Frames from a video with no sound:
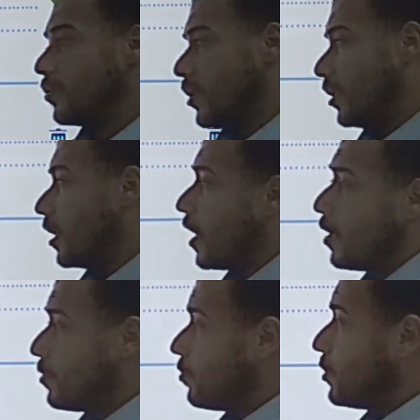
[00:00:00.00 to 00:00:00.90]
Okay, how
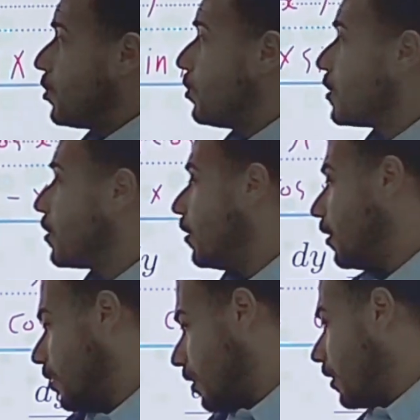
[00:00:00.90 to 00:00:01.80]
you will do
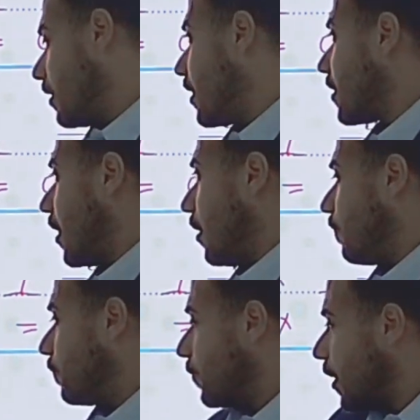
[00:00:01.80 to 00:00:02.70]
it? The
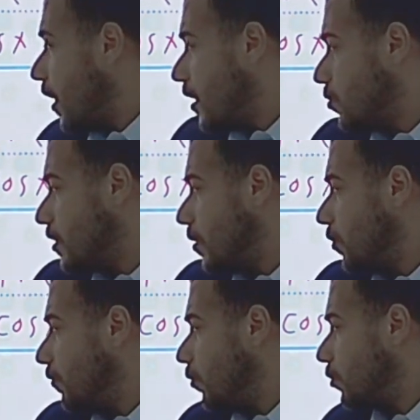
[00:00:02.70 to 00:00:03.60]
same as we said before.